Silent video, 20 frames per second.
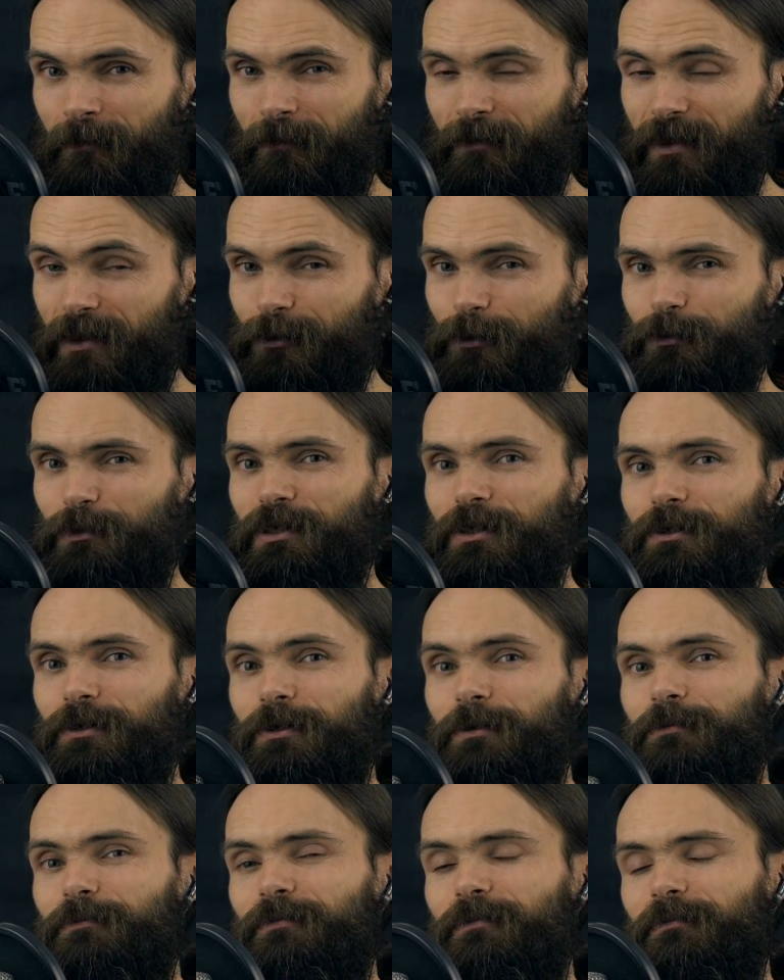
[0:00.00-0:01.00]
then you
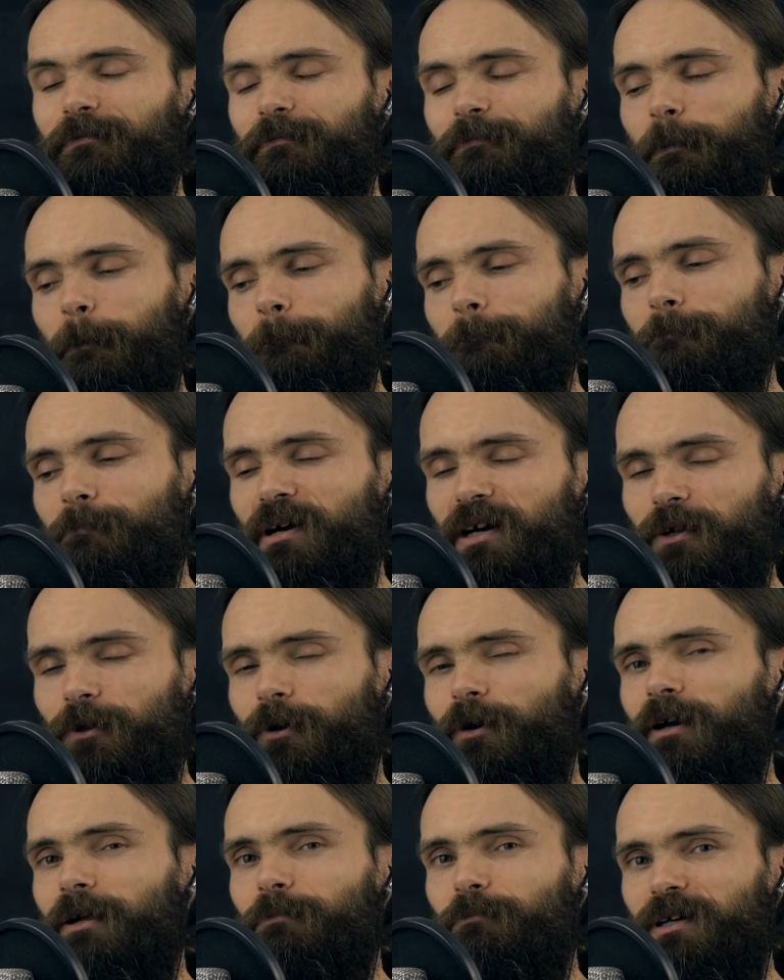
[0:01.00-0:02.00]
become
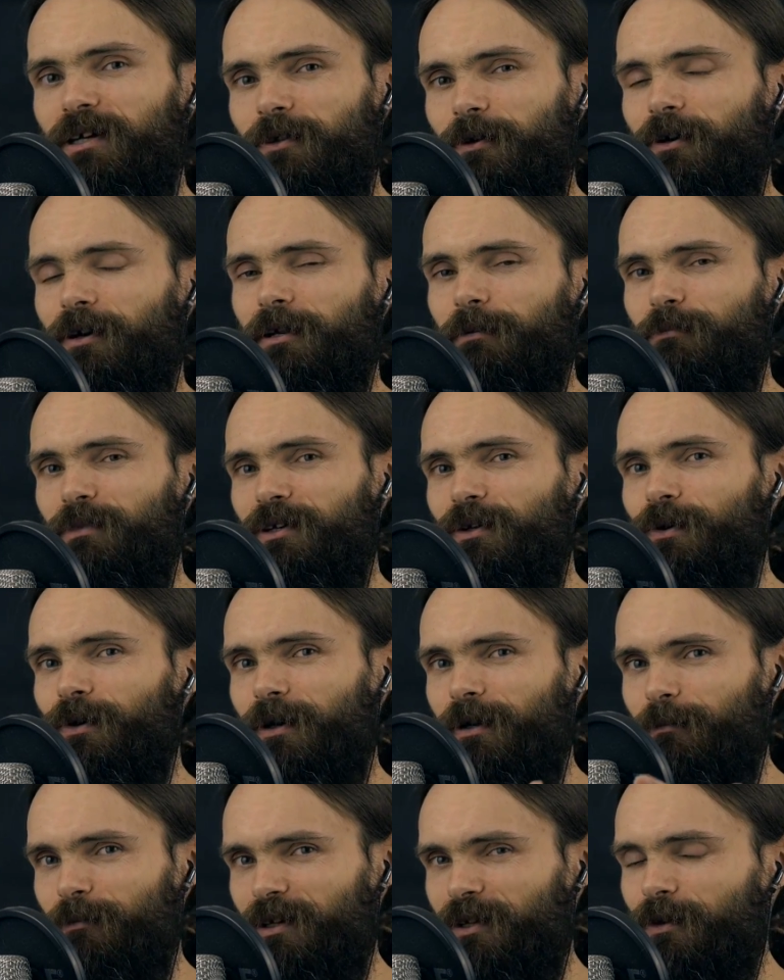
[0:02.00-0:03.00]
better and better and better
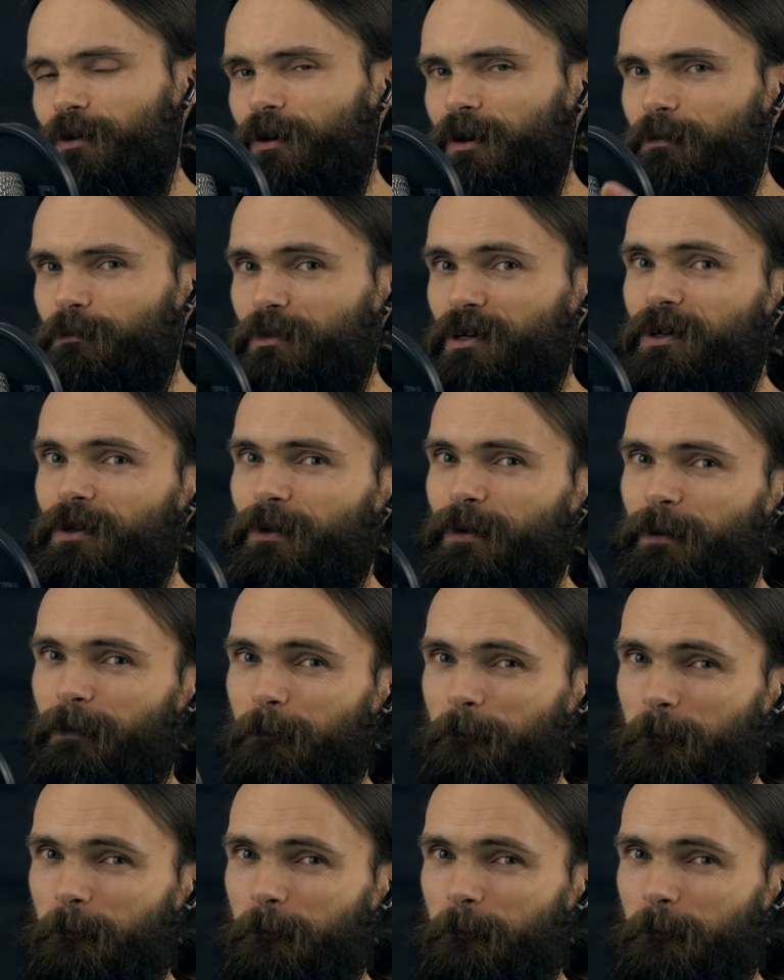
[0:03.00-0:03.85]
and better and better.